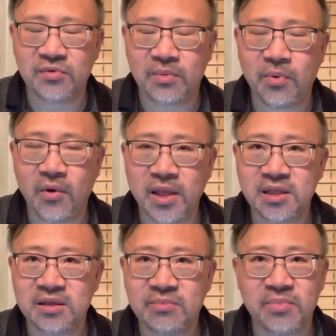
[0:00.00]
the
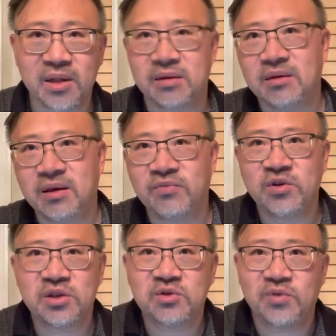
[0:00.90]
points, but if you're
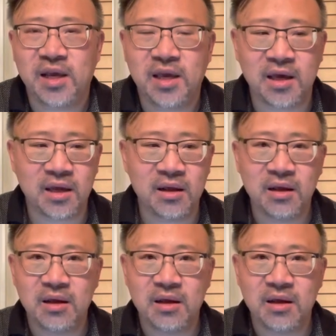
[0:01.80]
just drinking it,